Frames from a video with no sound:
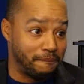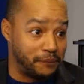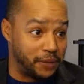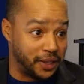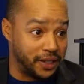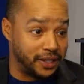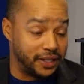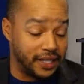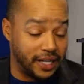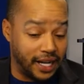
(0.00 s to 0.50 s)

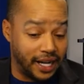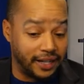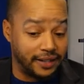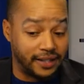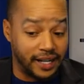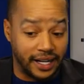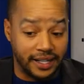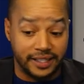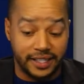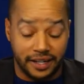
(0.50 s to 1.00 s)
but
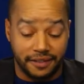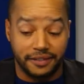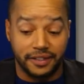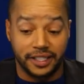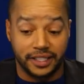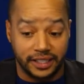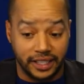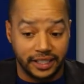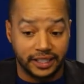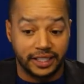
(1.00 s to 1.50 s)
I
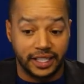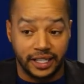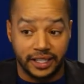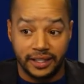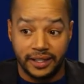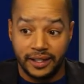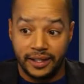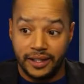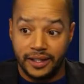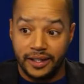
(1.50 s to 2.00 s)
definitely think that,
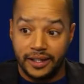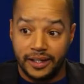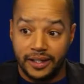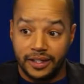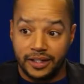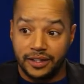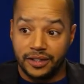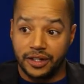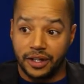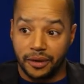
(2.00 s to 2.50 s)

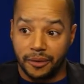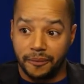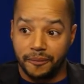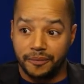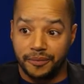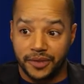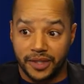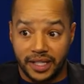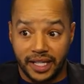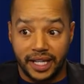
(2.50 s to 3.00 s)
you know,
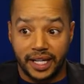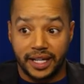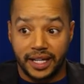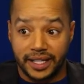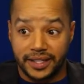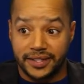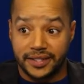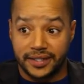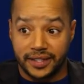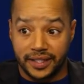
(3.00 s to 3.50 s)

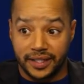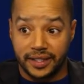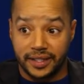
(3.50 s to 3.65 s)
that's...